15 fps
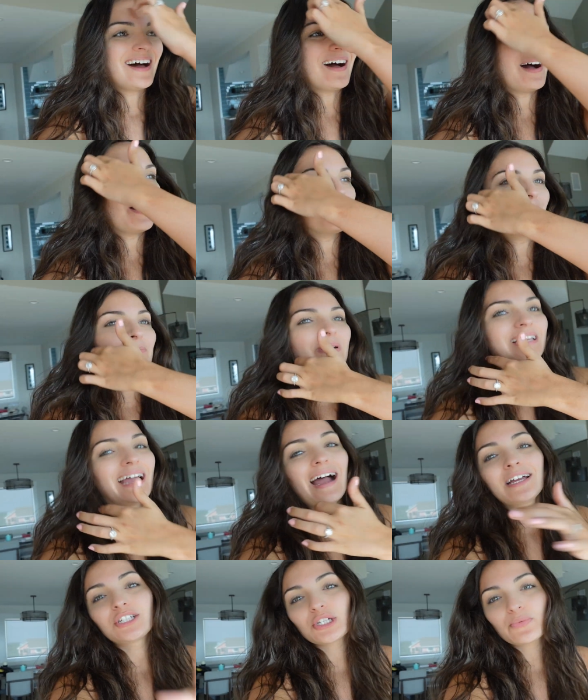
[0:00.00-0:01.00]
Um, but
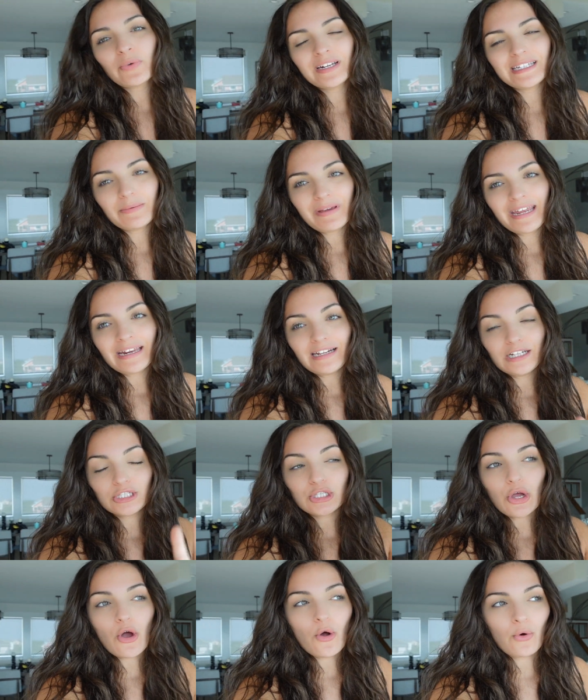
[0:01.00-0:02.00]
yeah, I just wanted to make it
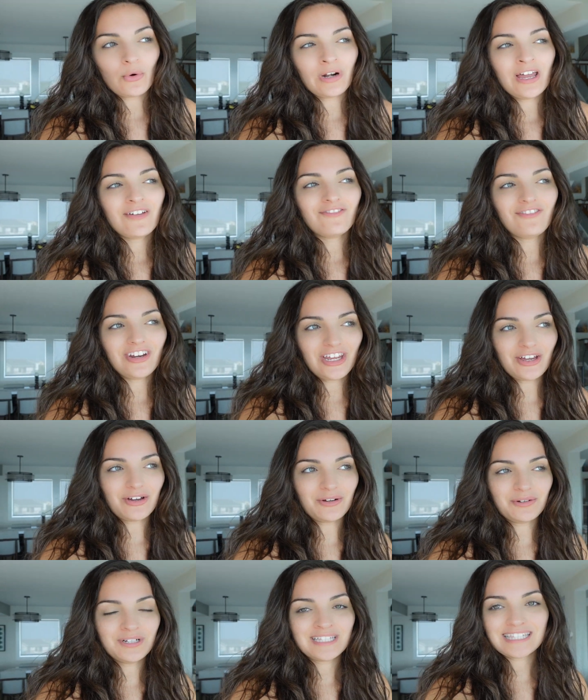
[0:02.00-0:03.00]
its own
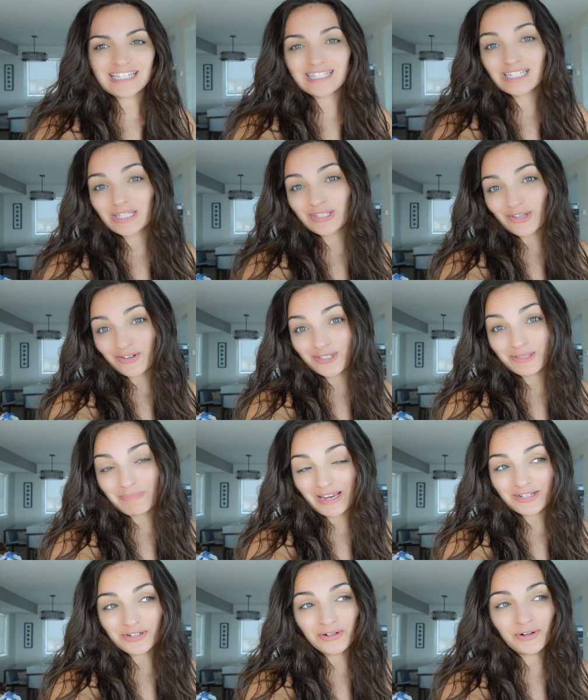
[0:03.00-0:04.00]
video since it's so
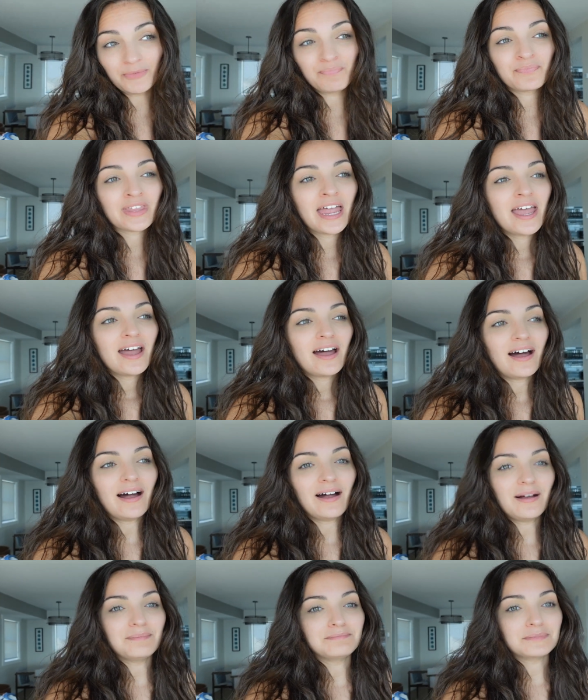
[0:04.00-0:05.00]
special.
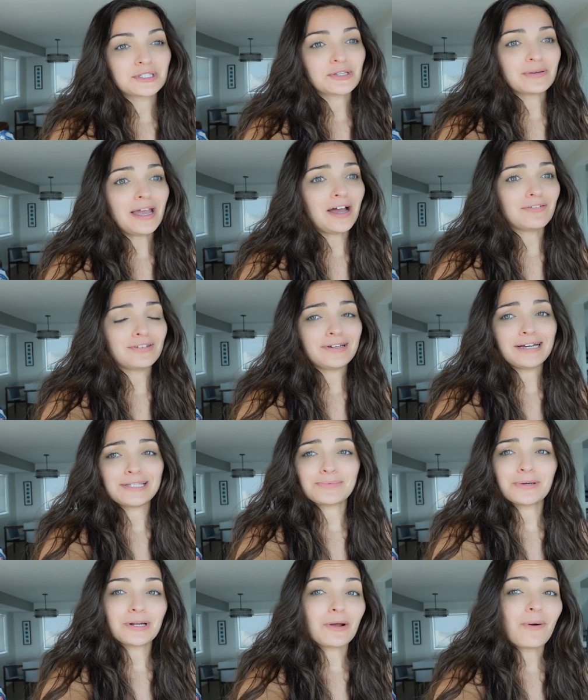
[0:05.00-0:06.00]
Um, so yeah, if you guys
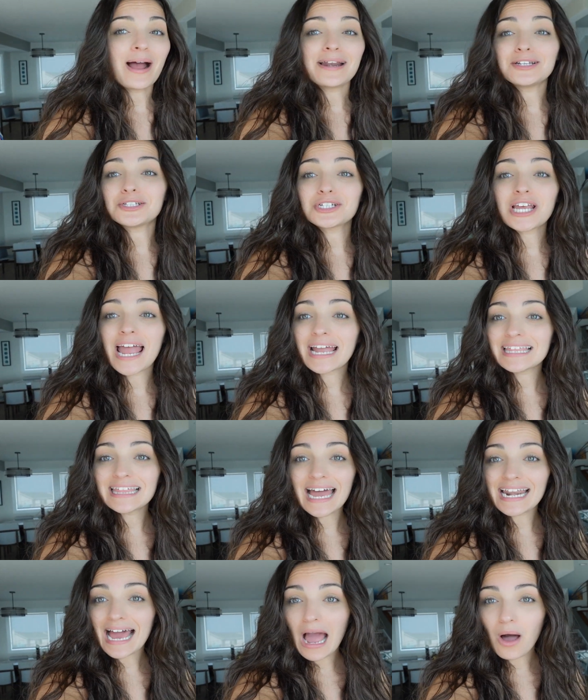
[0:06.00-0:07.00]
wanna go ahead and check
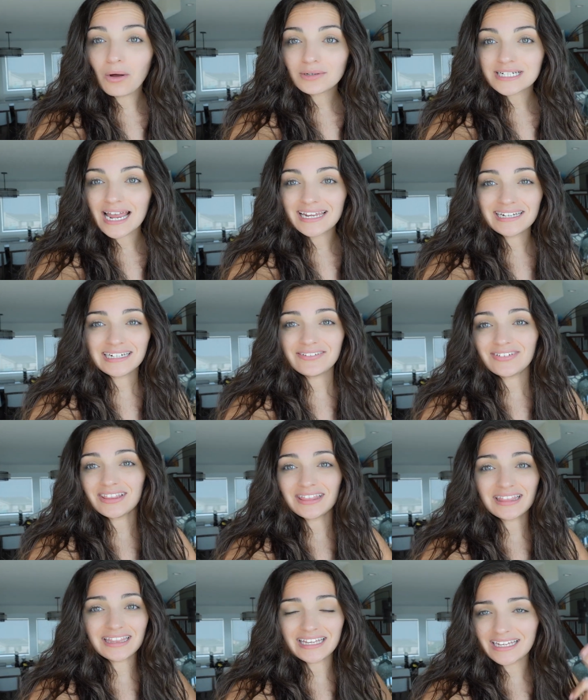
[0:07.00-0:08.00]
that out, I can
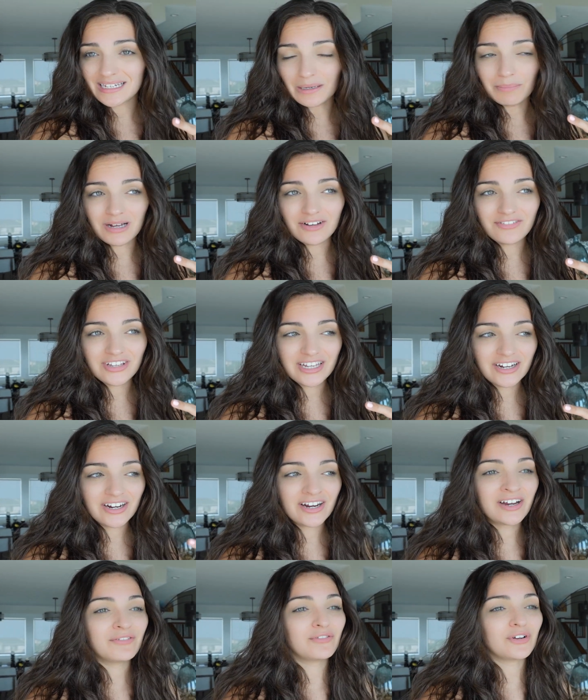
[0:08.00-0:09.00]
even link it above
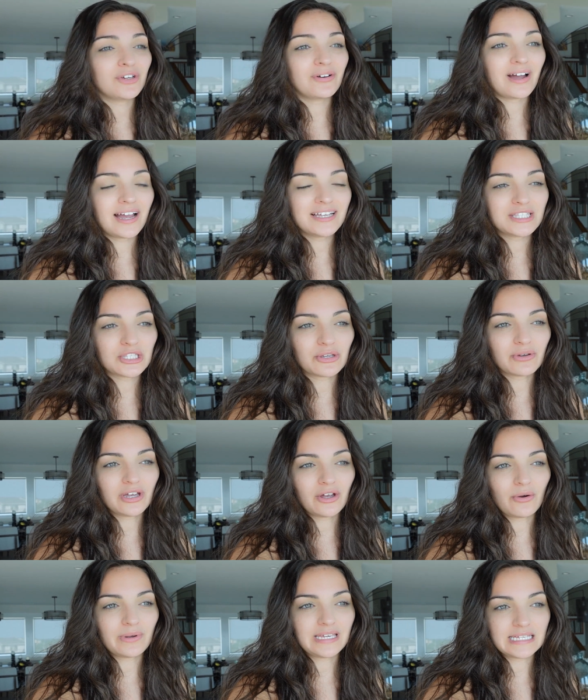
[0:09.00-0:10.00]
here for you guys so you
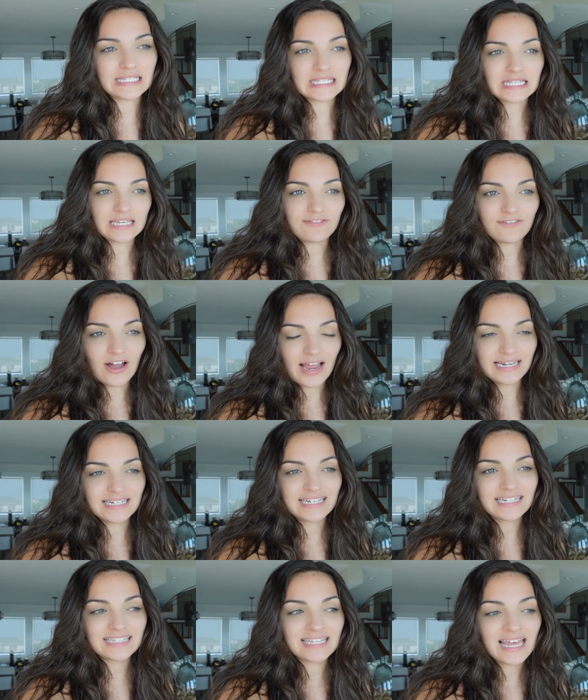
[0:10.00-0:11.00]
can go easily find
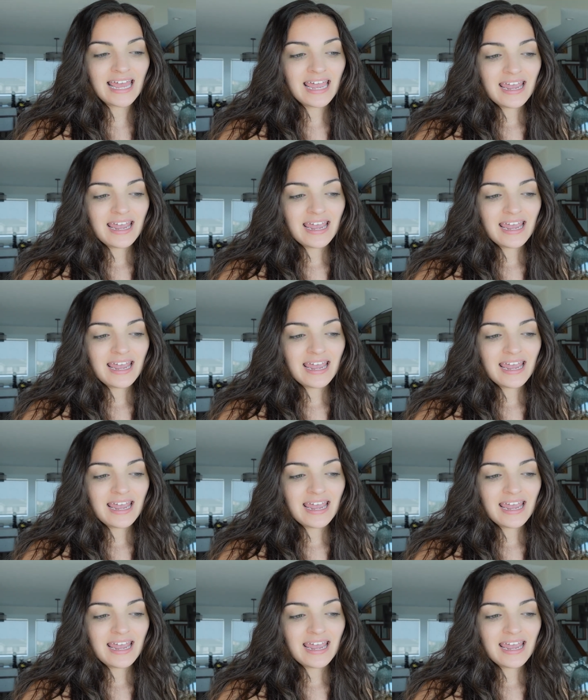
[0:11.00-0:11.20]
it.